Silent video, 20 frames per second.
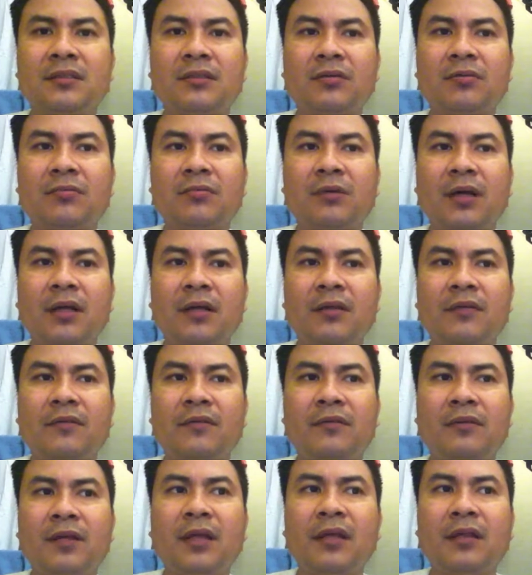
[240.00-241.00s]
So I
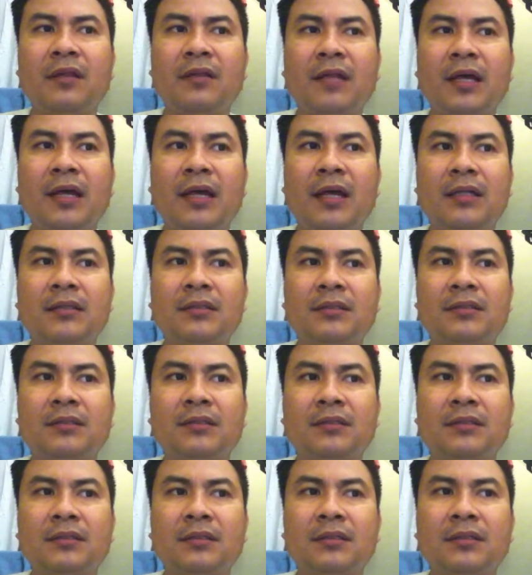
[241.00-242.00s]
think that
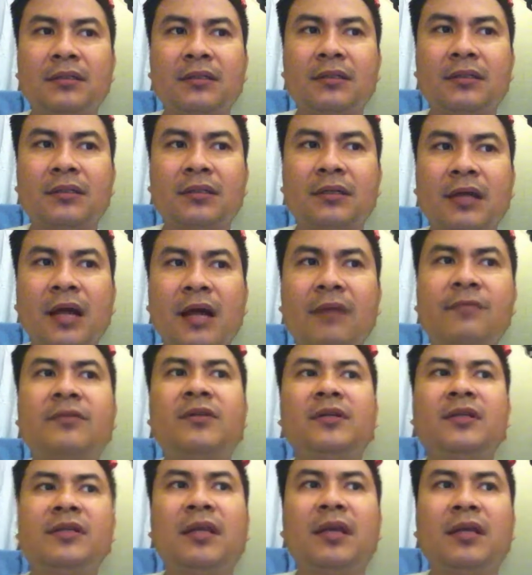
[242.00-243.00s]

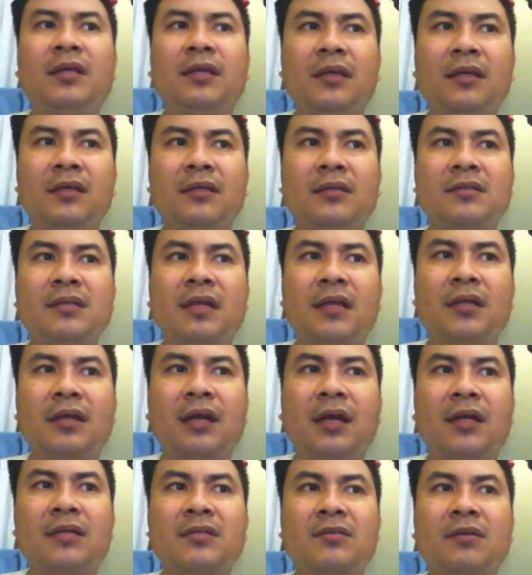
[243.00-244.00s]
after taking
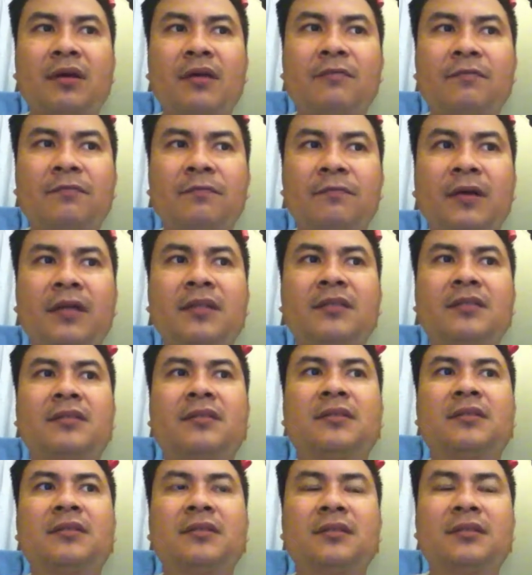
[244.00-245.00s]
Psychast, I felt
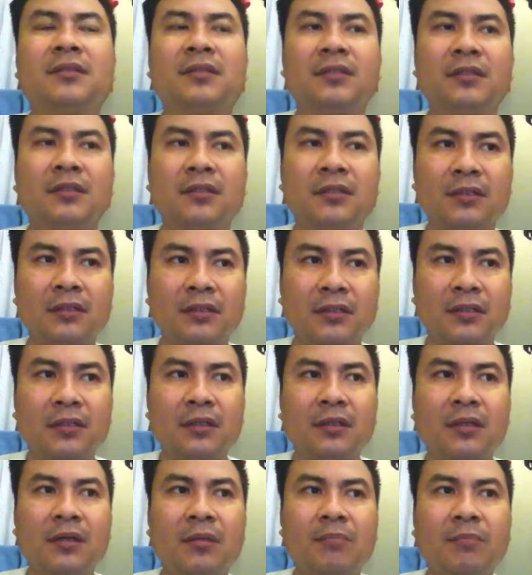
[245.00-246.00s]

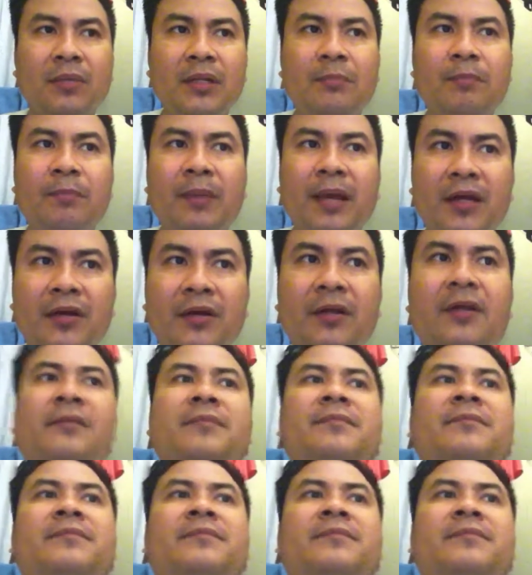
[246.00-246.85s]
a bit better.